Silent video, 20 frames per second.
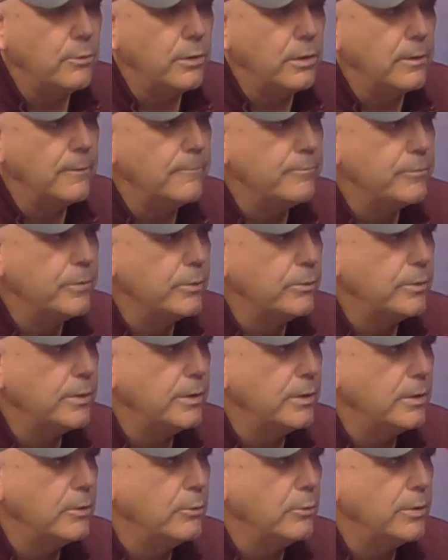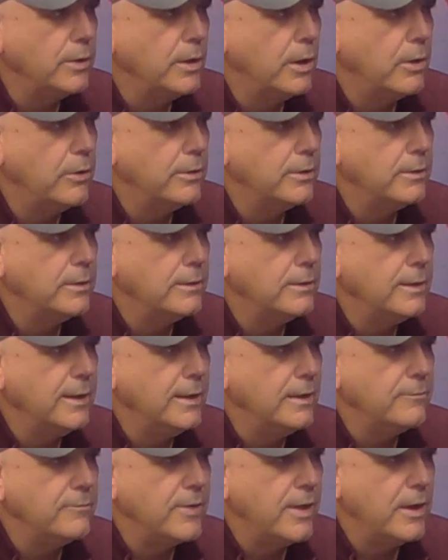Where we are, we are in
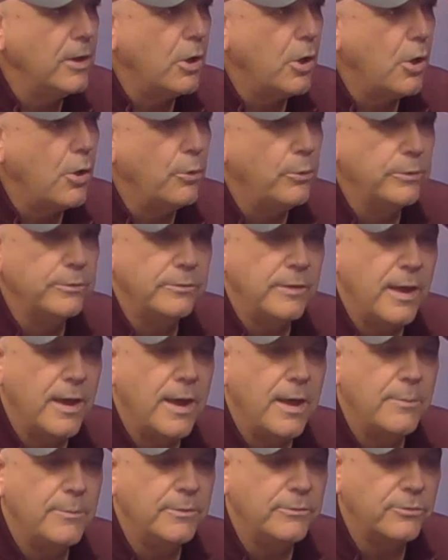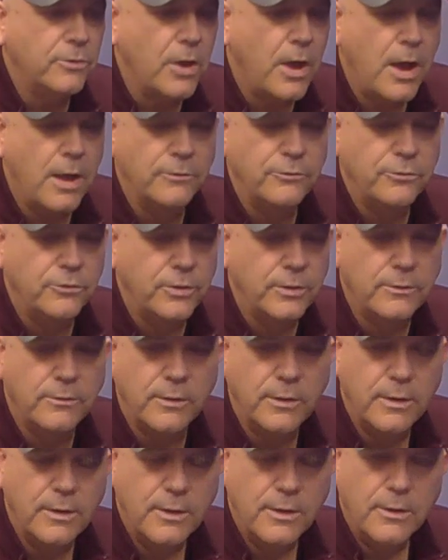need of that all the time. It's constant.